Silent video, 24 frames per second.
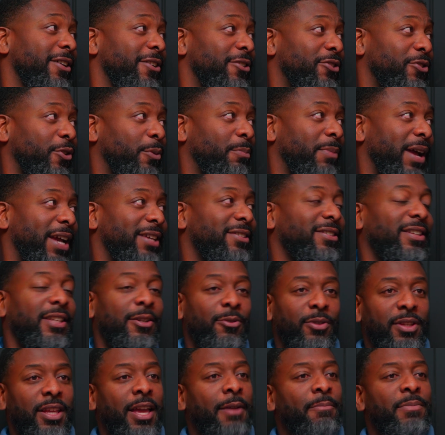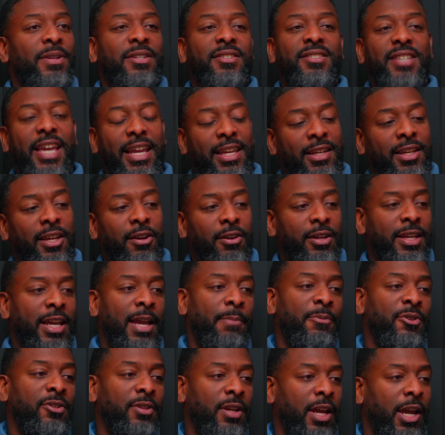So basically what that means, secondary
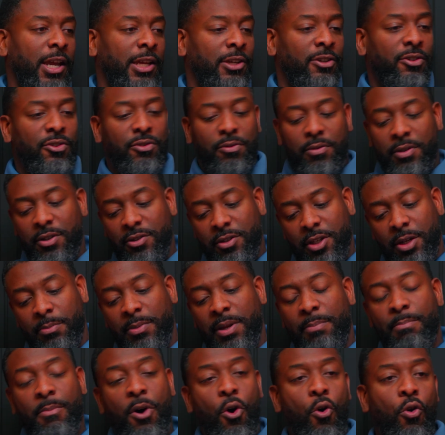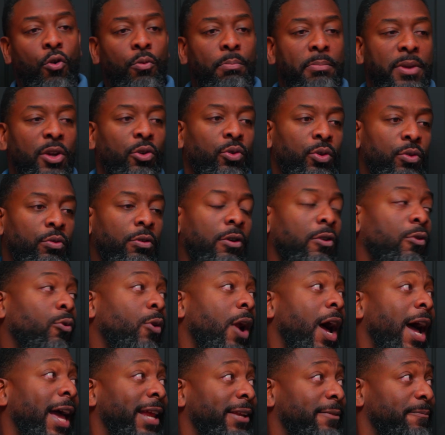damage in our industry is going to be mold, mildew, and
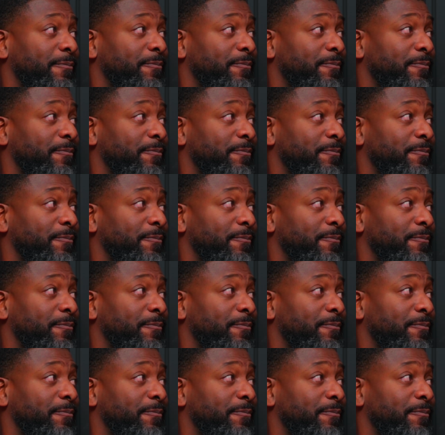rot.